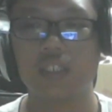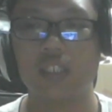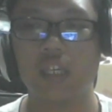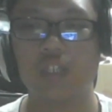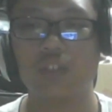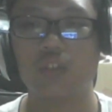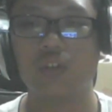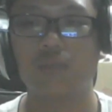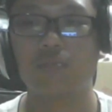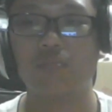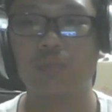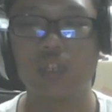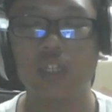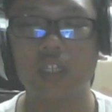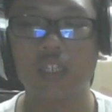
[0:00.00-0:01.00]
that you're
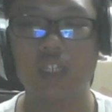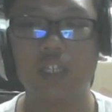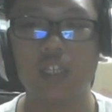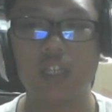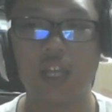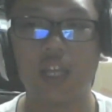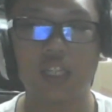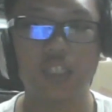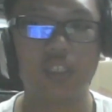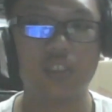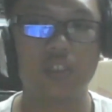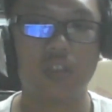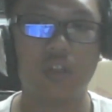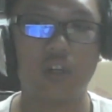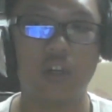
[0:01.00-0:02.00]
putting light
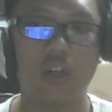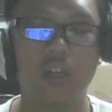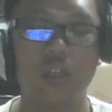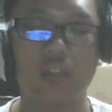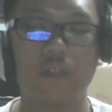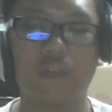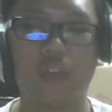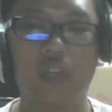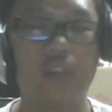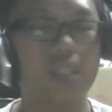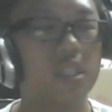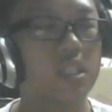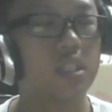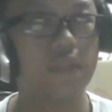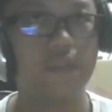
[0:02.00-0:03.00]
on a very
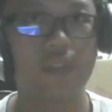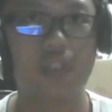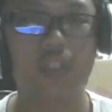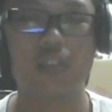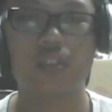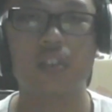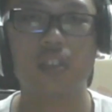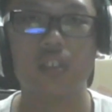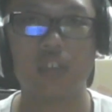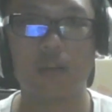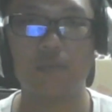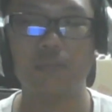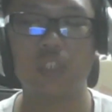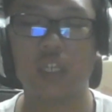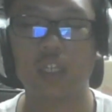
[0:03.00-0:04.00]
difficult
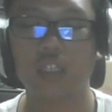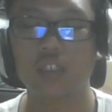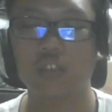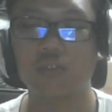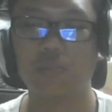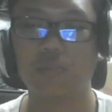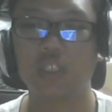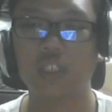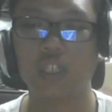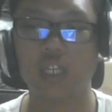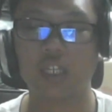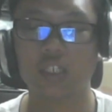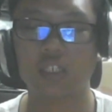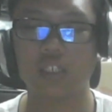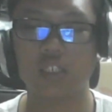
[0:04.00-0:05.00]
subject to be
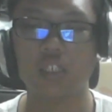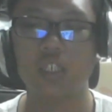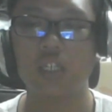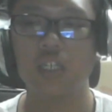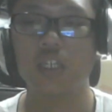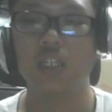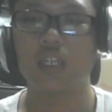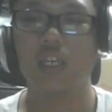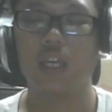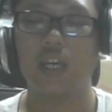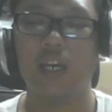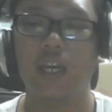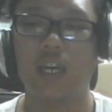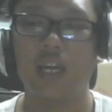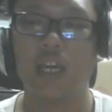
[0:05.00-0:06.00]
taken
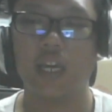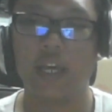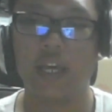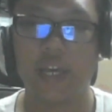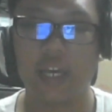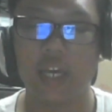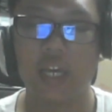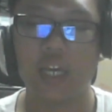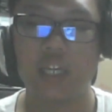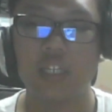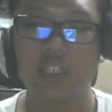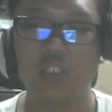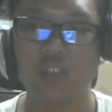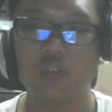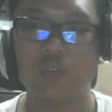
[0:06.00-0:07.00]

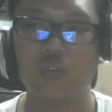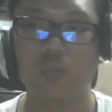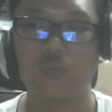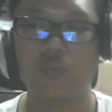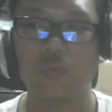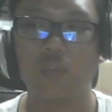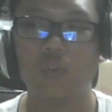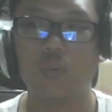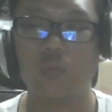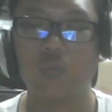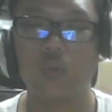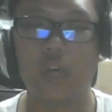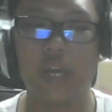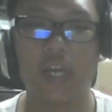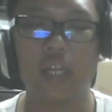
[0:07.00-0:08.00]
and
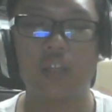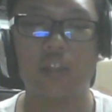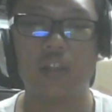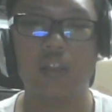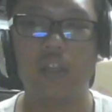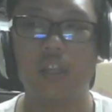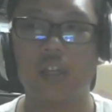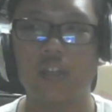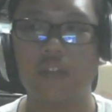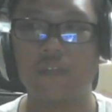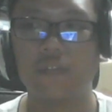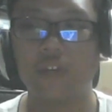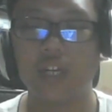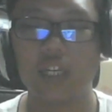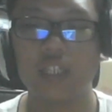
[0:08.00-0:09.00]
when that
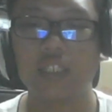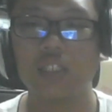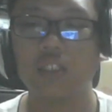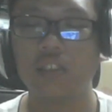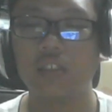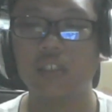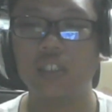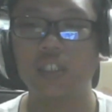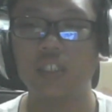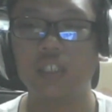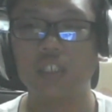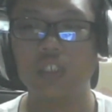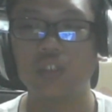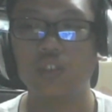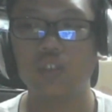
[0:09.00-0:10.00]
final
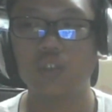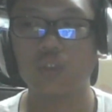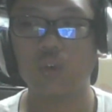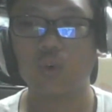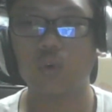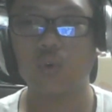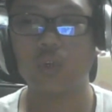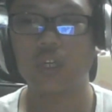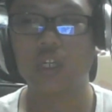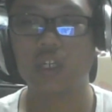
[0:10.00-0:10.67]
scene showed